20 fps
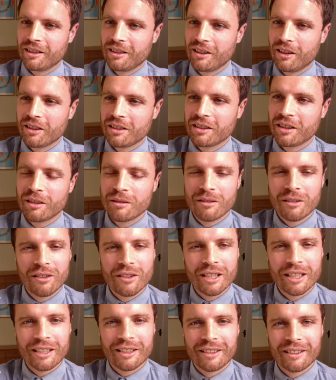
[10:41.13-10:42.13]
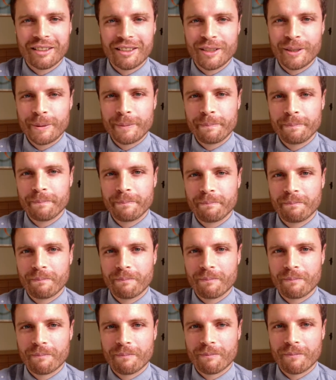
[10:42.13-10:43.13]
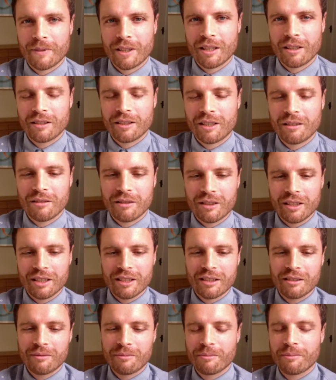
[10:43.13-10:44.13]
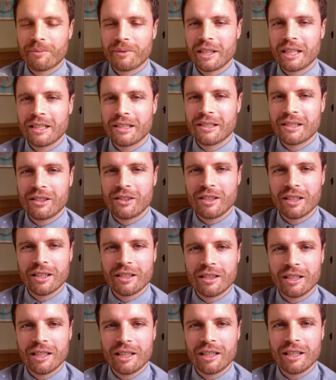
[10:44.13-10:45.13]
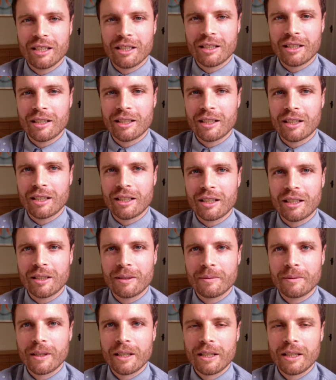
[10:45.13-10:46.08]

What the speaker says: I don't like the things like the